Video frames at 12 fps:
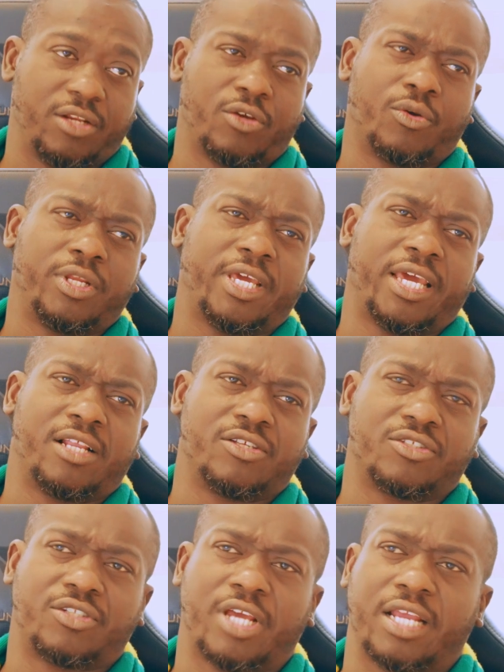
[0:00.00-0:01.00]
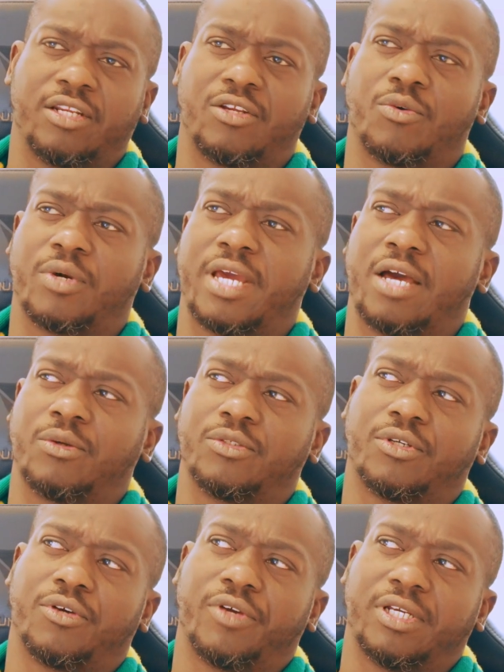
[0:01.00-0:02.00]
The only L's that don't
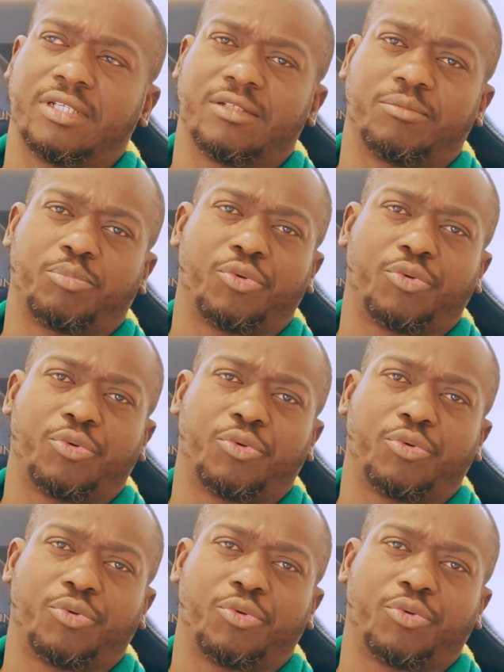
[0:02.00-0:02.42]
count are in